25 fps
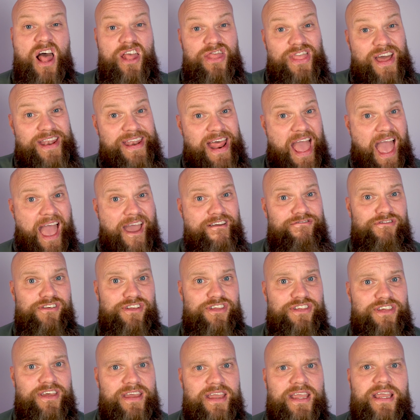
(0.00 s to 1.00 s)
Then
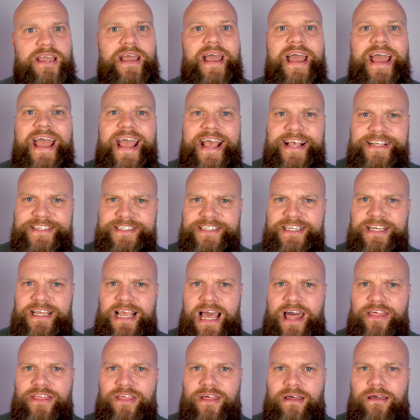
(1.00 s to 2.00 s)
everything is
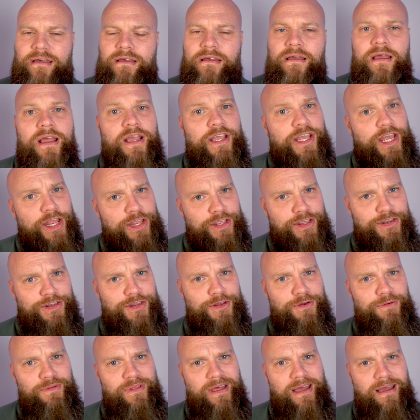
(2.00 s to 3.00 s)
together. Can you
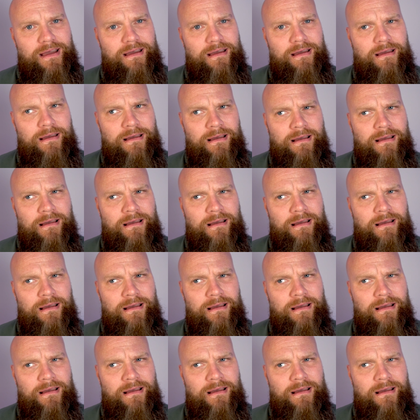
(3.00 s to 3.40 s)
do that?